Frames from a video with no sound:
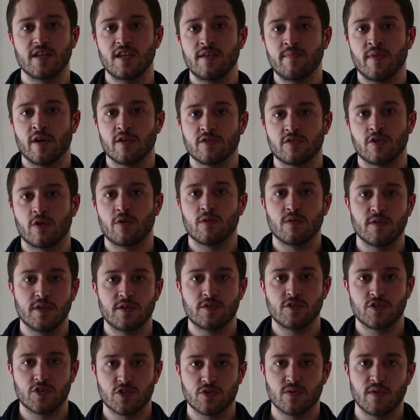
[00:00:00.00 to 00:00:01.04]
Email totally
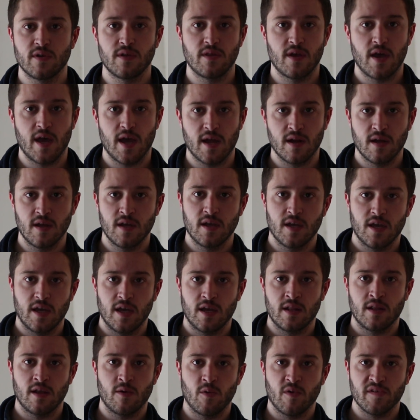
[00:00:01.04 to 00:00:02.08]
destroyed that,
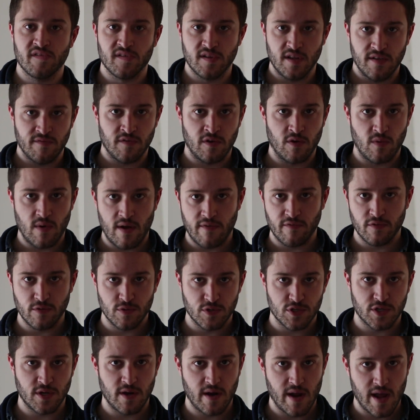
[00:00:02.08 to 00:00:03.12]
and there wasn't even a
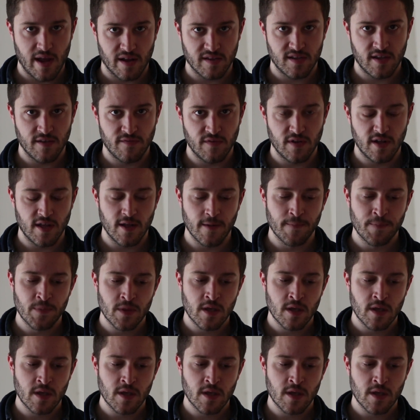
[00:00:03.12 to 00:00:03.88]
revolutionary activity.